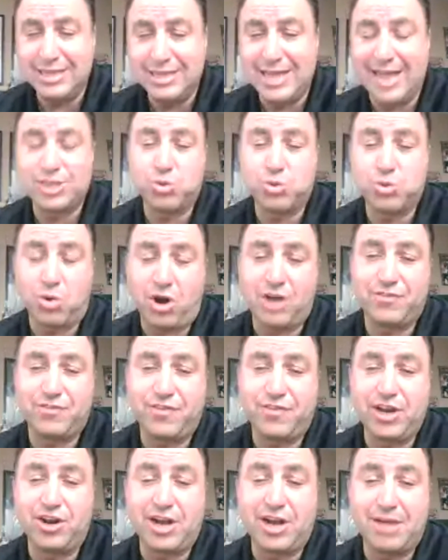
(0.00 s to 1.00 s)
that's where our
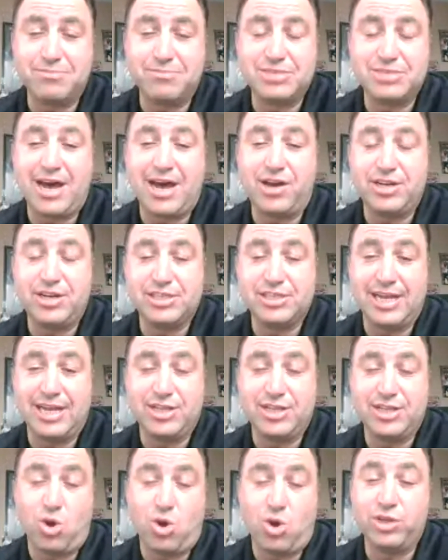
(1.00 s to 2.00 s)
figure comes out, is
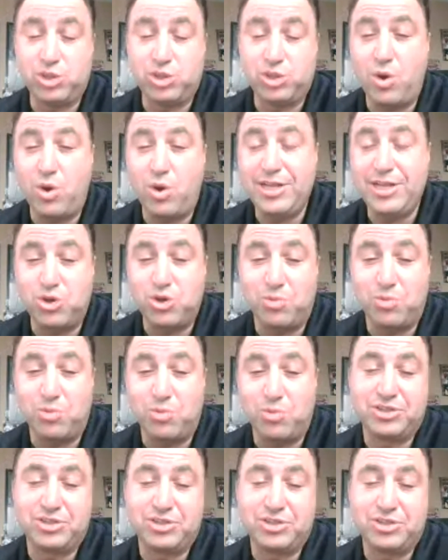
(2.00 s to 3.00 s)
that only
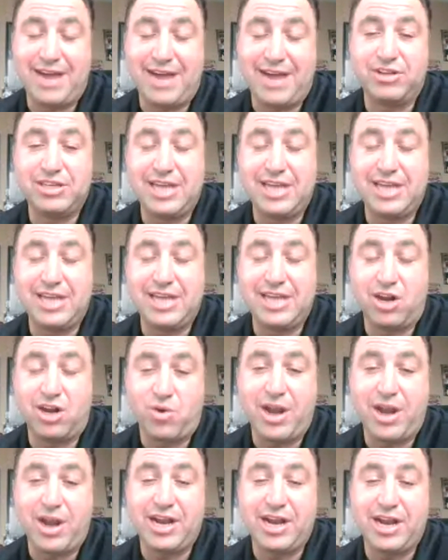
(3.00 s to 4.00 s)
22% have a
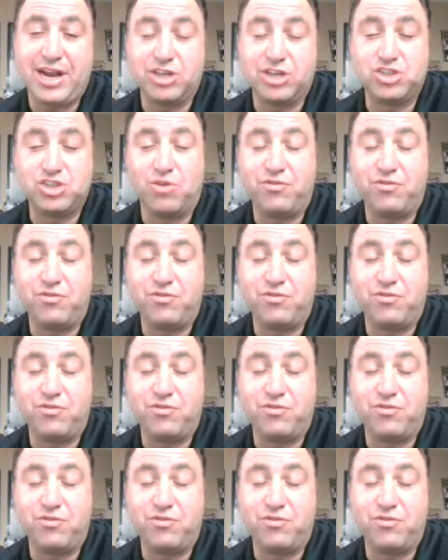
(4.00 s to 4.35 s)
credit card.